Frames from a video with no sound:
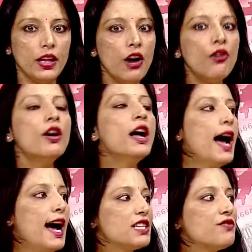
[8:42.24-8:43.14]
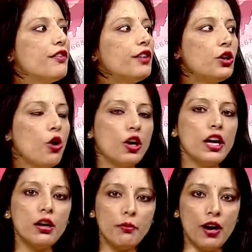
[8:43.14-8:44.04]
Now, as we were
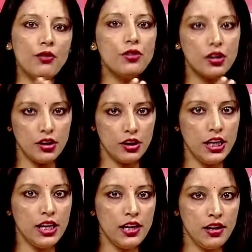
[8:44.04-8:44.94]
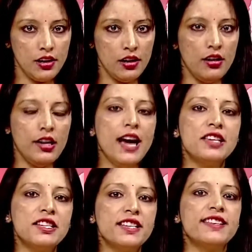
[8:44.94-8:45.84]
talking about uh, the uh,
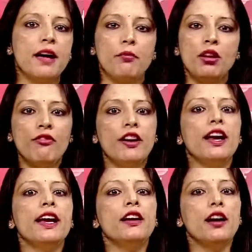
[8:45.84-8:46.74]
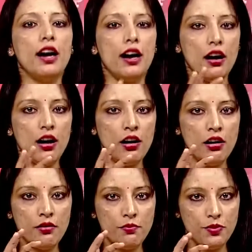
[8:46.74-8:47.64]
last example where I
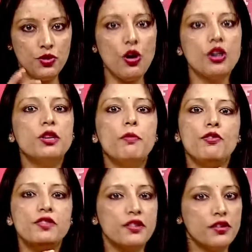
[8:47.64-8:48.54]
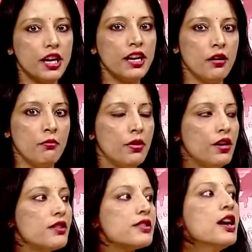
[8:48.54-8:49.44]
uh, talked about certain
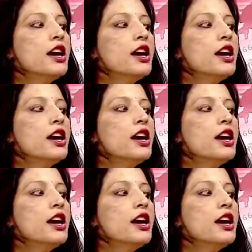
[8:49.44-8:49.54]
numbers,